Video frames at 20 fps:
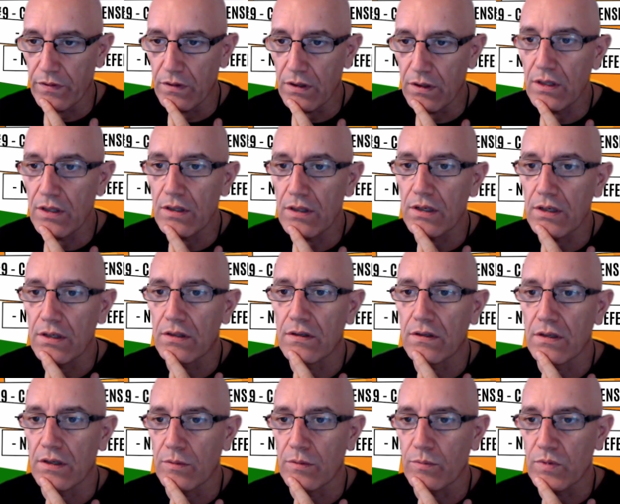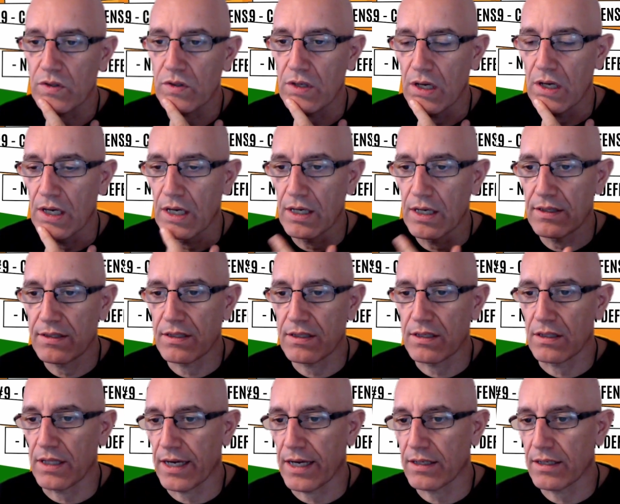India teams
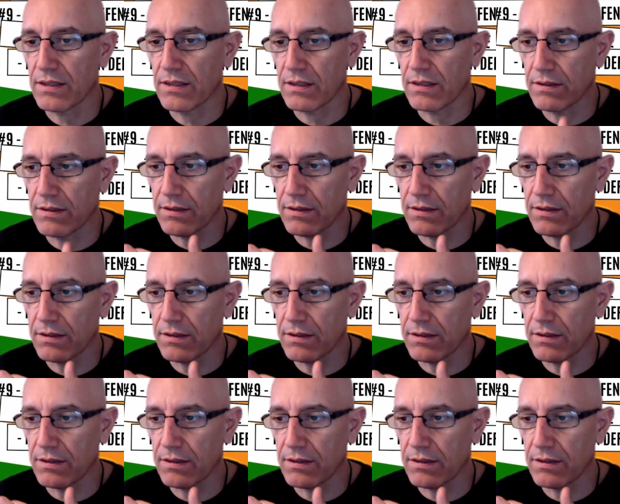selected